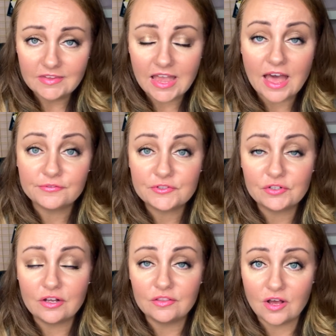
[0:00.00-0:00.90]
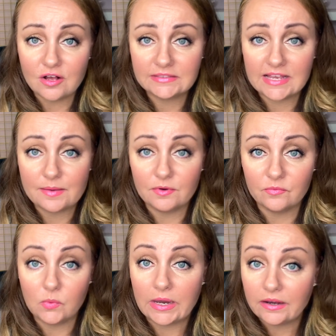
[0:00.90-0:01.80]
After a long time
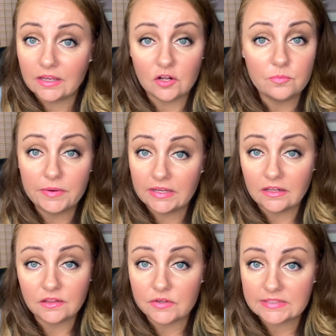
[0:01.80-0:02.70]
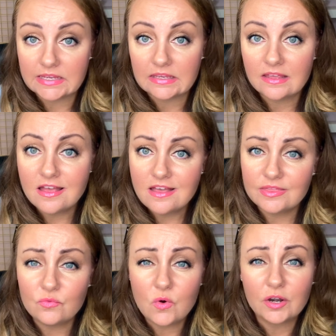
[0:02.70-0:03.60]
of wearing and opening and closing,
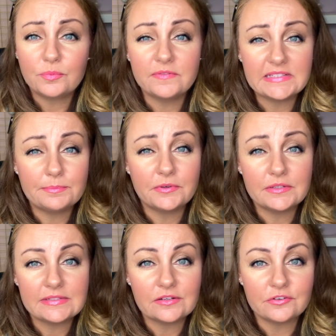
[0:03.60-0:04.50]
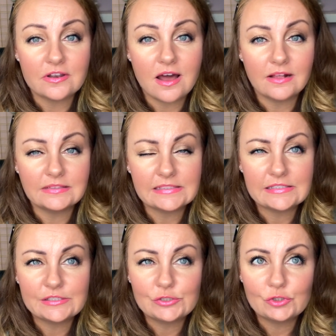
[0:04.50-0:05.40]
the waterproof zippers, they're not
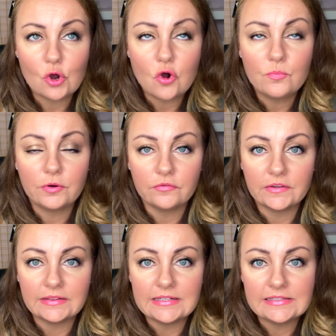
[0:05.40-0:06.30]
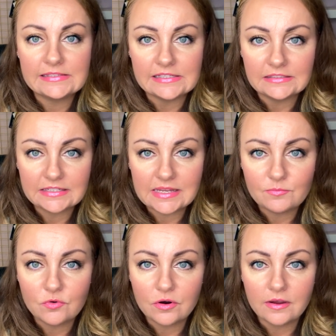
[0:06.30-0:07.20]
so perfectly sealed
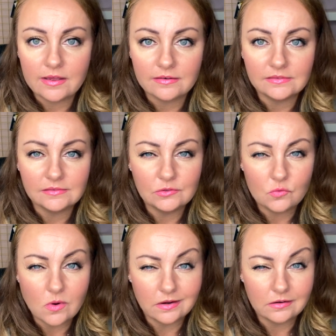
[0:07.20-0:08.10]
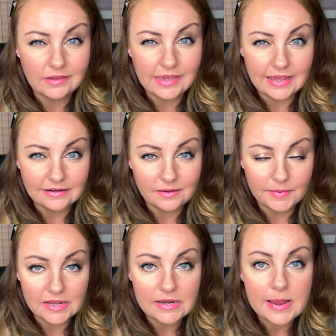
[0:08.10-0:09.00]
anymore and water can come
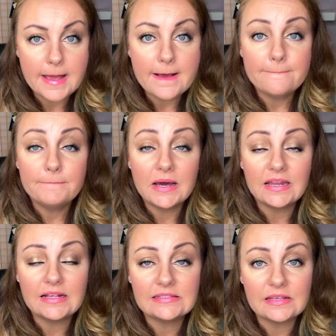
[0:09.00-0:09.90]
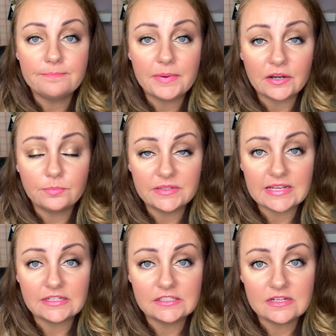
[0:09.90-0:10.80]
in. But it's a better
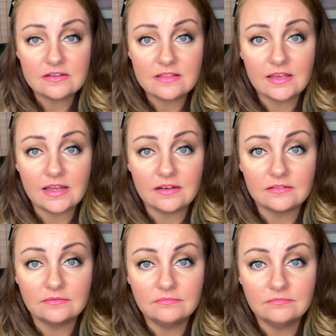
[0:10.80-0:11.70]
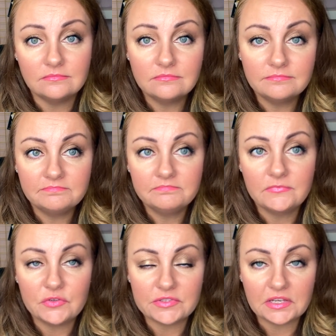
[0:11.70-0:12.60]
protection than
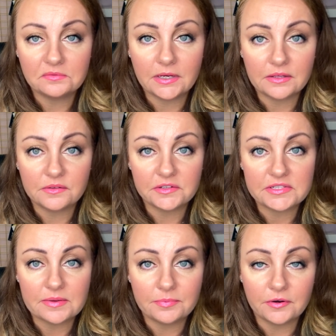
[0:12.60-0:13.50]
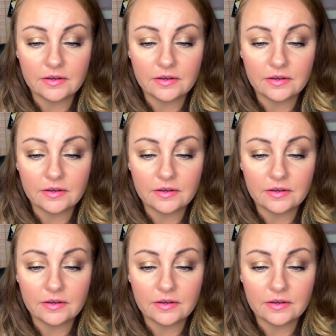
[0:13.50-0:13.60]
using a regular zipper